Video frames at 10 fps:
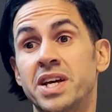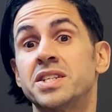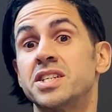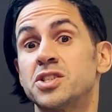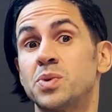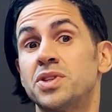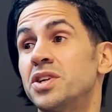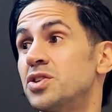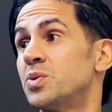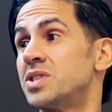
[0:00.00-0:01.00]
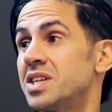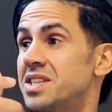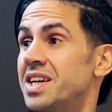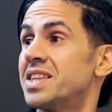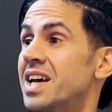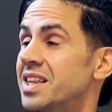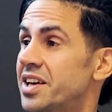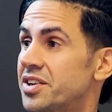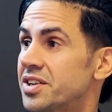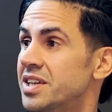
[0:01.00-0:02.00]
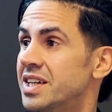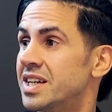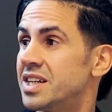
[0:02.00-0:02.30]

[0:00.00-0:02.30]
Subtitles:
dentists, what they do is they take that letter